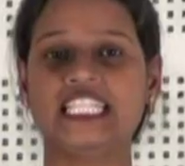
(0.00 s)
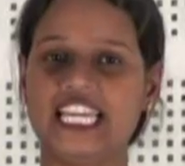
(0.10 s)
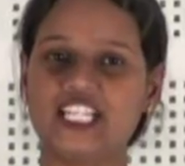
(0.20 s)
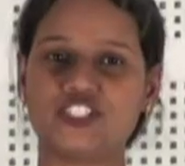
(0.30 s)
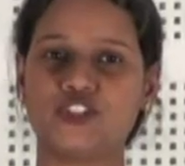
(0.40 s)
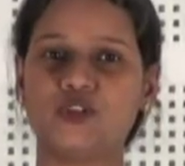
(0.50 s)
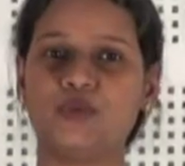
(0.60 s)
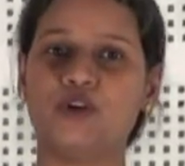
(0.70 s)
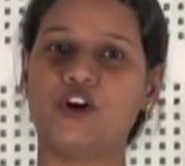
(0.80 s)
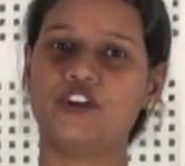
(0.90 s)
next group
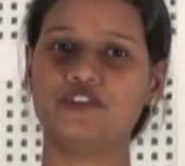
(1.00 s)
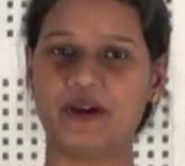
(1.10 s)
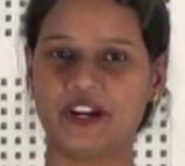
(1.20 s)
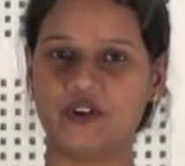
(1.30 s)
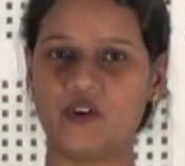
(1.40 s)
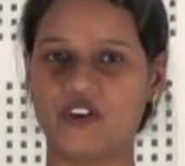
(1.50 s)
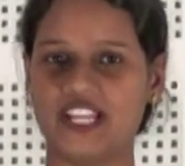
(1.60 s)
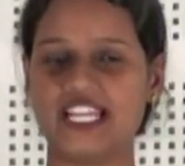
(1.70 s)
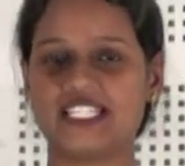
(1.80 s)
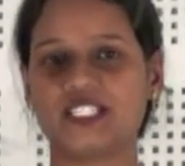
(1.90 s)
of
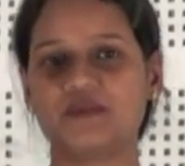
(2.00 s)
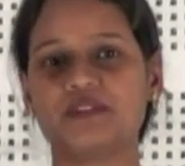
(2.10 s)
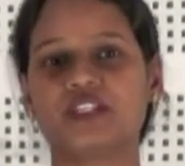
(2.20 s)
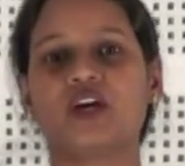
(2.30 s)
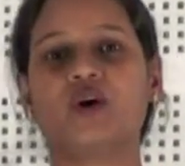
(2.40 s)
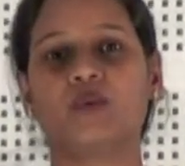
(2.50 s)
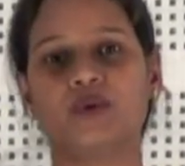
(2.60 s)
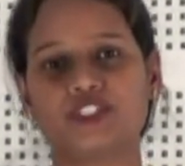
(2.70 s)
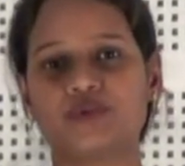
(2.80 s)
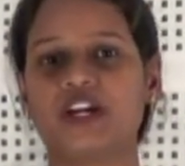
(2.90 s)
microorganisms
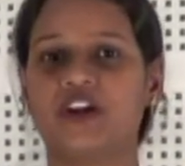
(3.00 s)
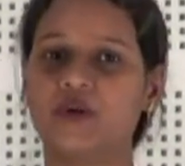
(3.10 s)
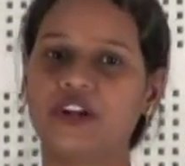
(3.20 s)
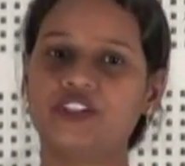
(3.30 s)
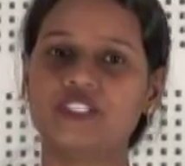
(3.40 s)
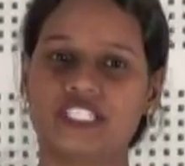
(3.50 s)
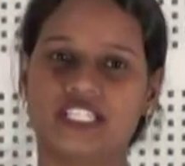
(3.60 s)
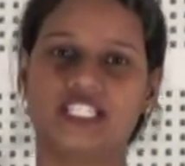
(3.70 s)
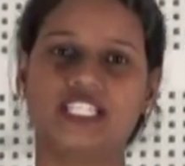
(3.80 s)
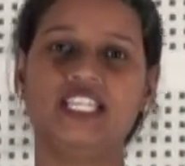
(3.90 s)
which we are going to
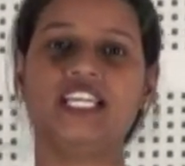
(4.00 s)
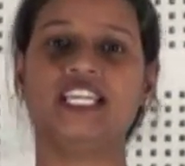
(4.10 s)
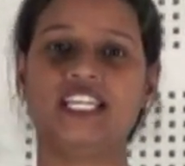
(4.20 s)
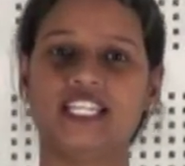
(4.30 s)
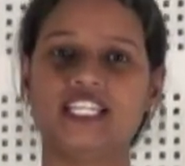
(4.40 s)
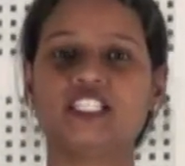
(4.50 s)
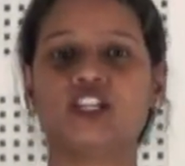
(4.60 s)
study is